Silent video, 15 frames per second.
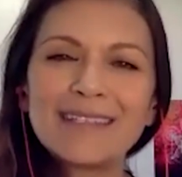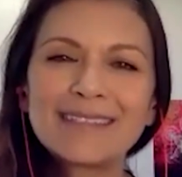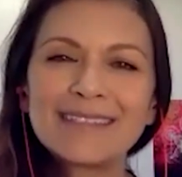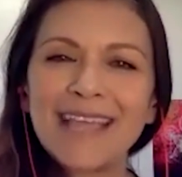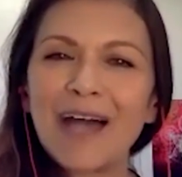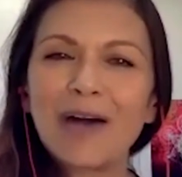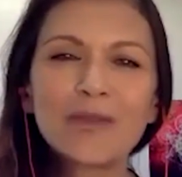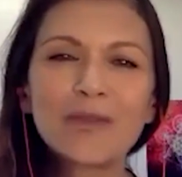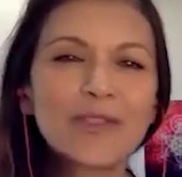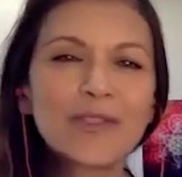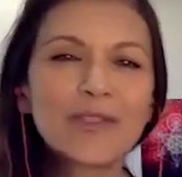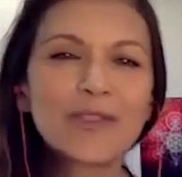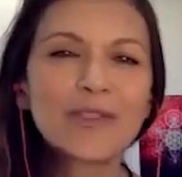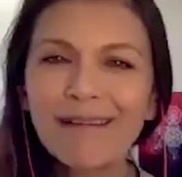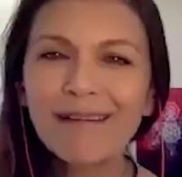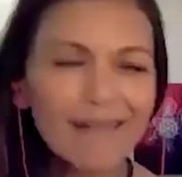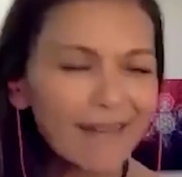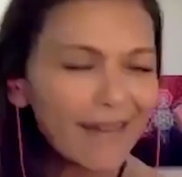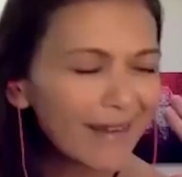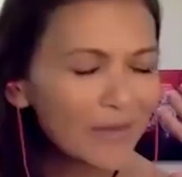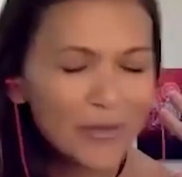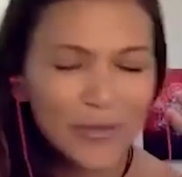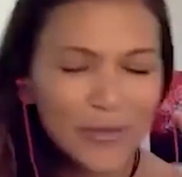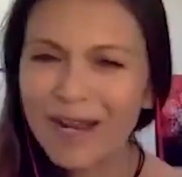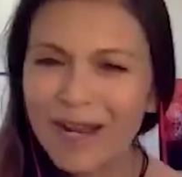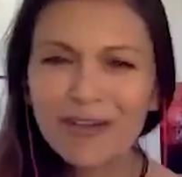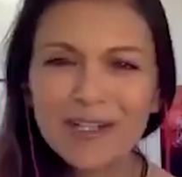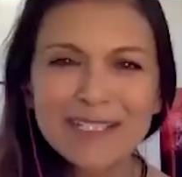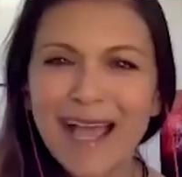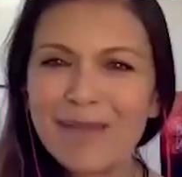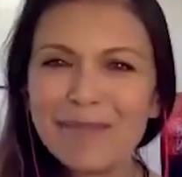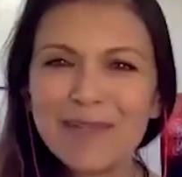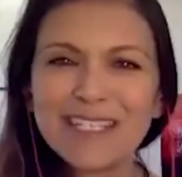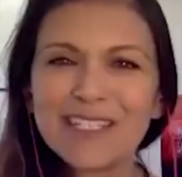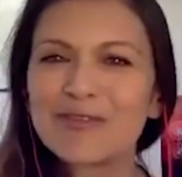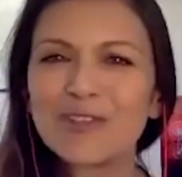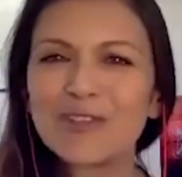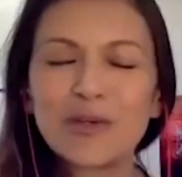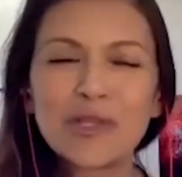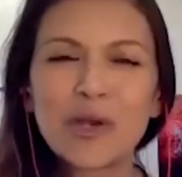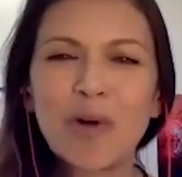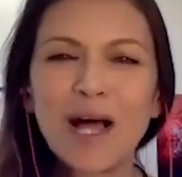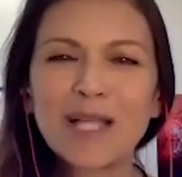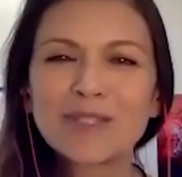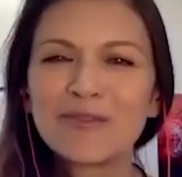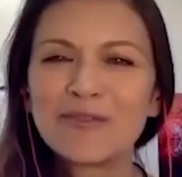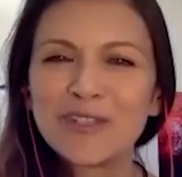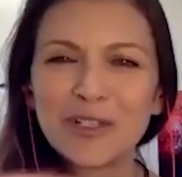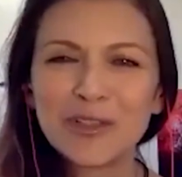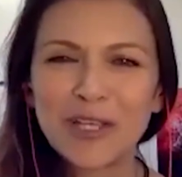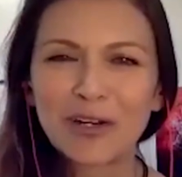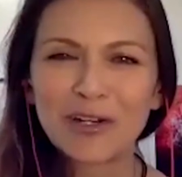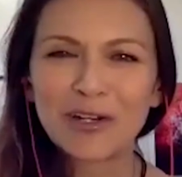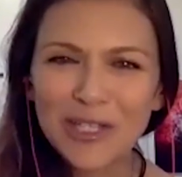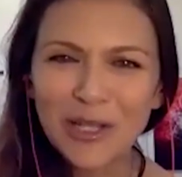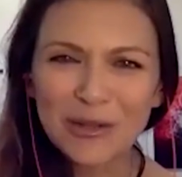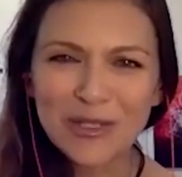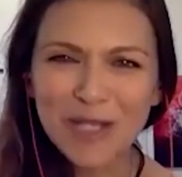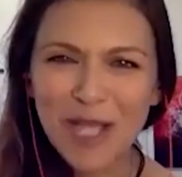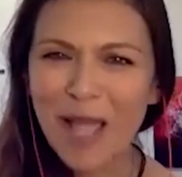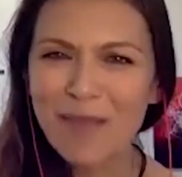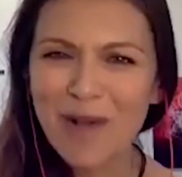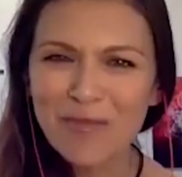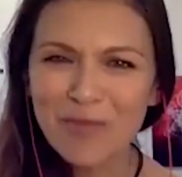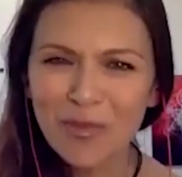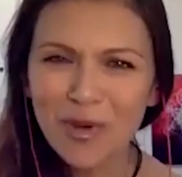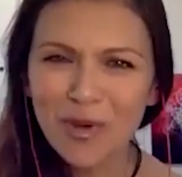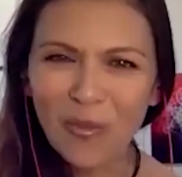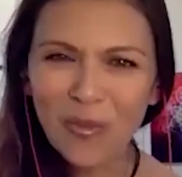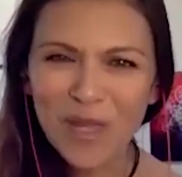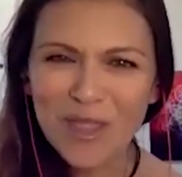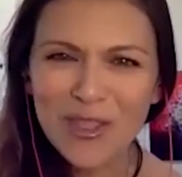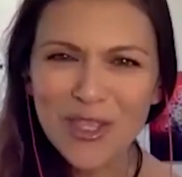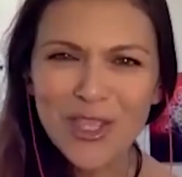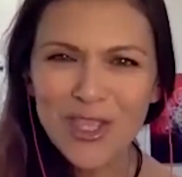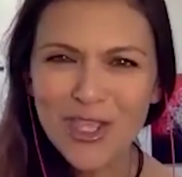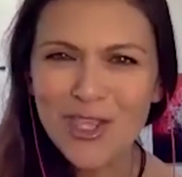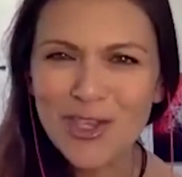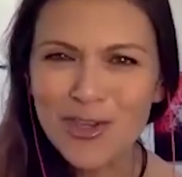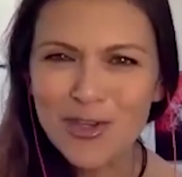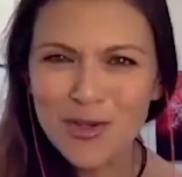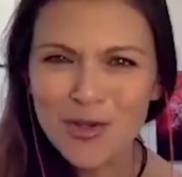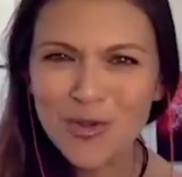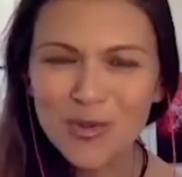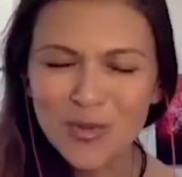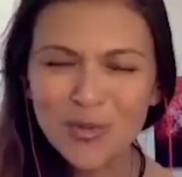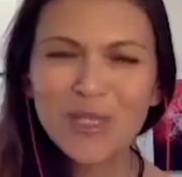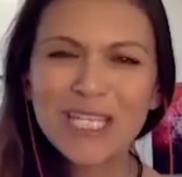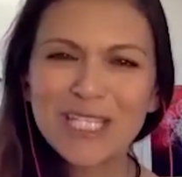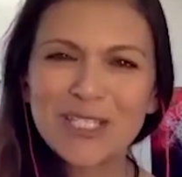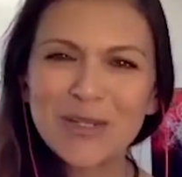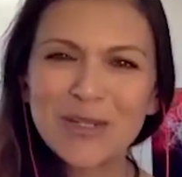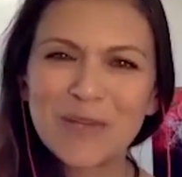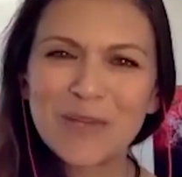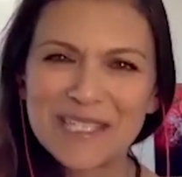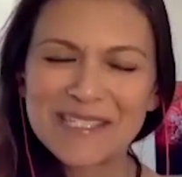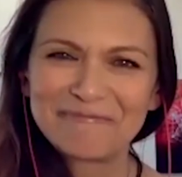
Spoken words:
guys out there, whatever time it is for you, the quantum field. There is no time. We're with you. We can do this.